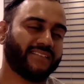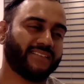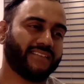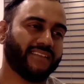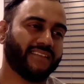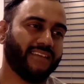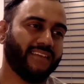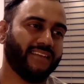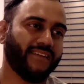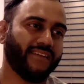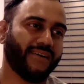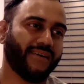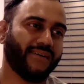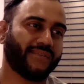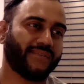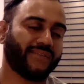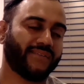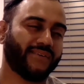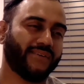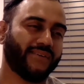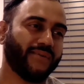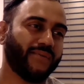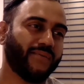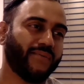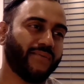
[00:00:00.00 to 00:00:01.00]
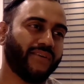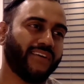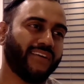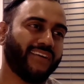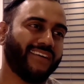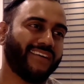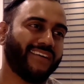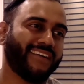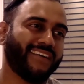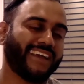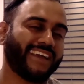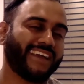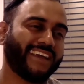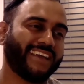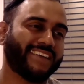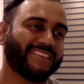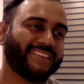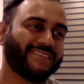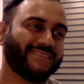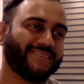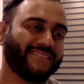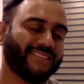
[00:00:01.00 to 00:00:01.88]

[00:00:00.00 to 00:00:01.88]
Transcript: you know, go where, I guess,